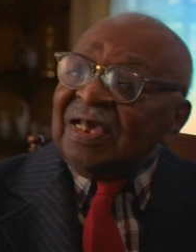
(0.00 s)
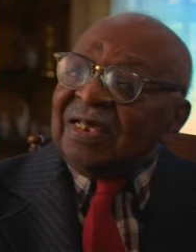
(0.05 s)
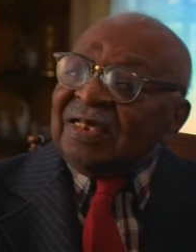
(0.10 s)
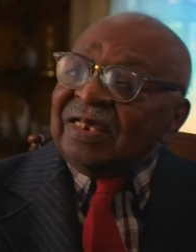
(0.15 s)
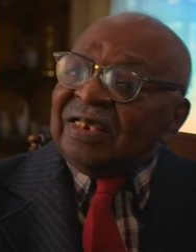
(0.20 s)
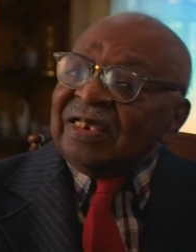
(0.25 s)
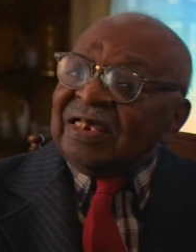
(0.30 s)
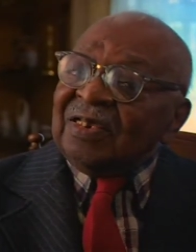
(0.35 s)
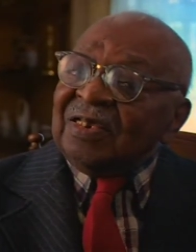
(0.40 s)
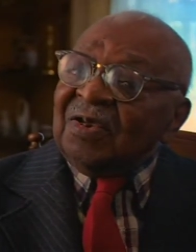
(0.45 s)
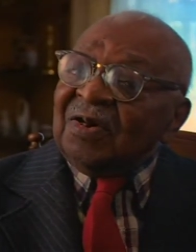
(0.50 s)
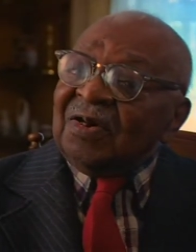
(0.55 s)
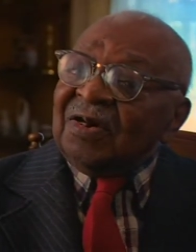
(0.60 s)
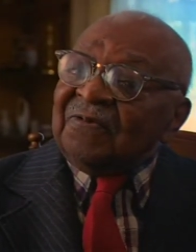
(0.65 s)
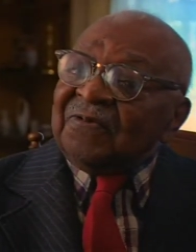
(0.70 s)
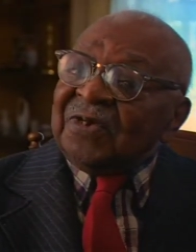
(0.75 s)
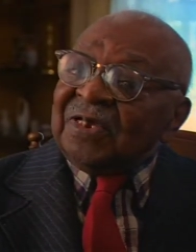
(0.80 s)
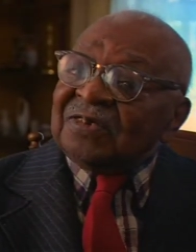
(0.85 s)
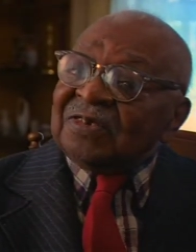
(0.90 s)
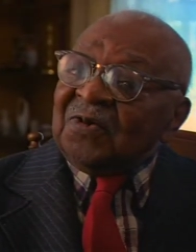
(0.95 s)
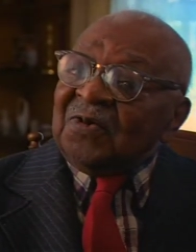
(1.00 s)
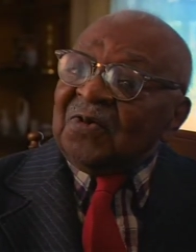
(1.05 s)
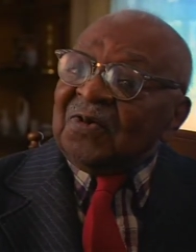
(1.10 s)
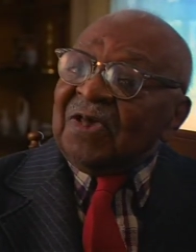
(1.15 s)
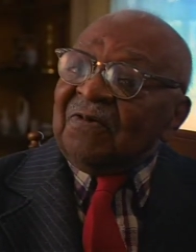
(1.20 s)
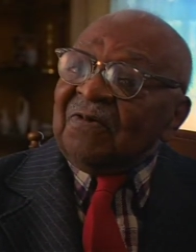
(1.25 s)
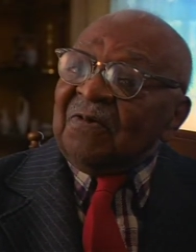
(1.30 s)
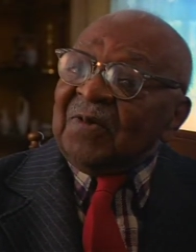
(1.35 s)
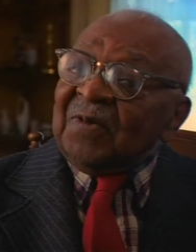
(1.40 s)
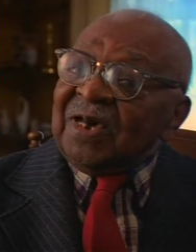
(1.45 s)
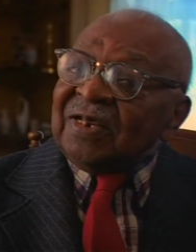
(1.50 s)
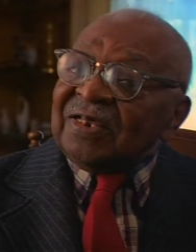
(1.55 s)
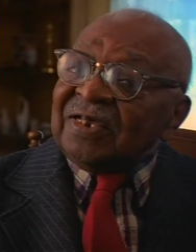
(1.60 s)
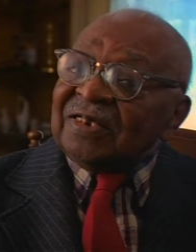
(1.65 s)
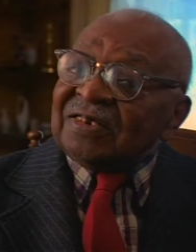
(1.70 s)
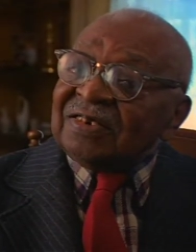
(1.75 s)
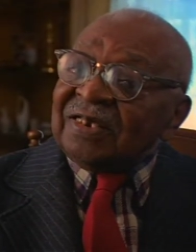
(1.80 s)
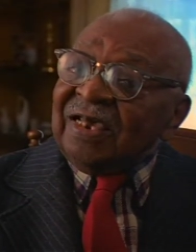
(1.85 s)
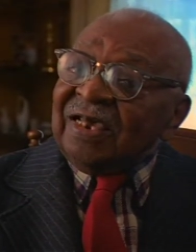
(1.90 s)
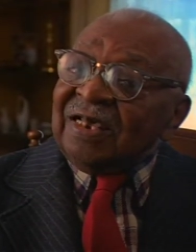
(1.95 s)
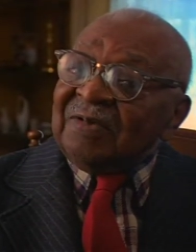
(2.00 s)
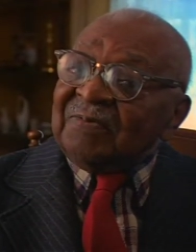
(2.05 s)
that he loved. He told everybody in town